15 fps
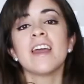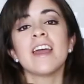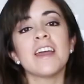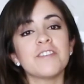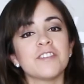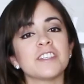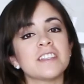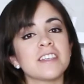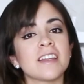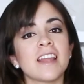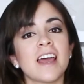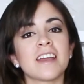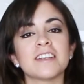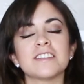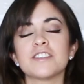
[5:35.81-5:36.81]
If you did
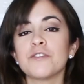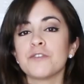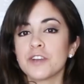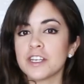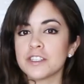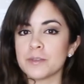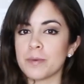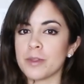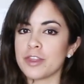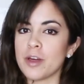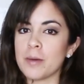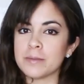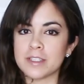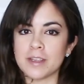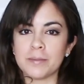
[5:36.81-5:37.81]
like it, don't forget to put
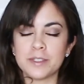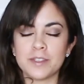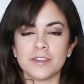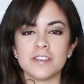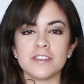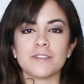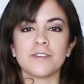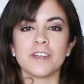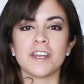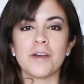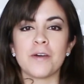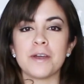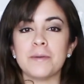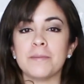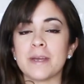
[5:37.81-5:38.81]
thumbs up to this video.
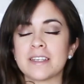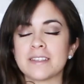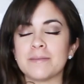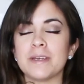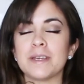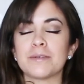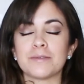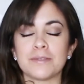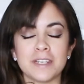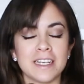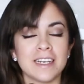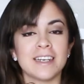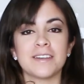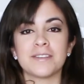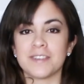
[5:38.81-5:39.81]
It makes me
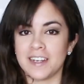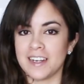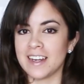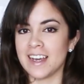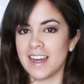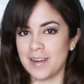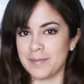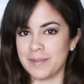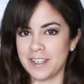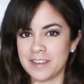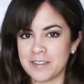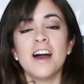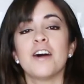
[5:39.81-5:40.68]
really happy.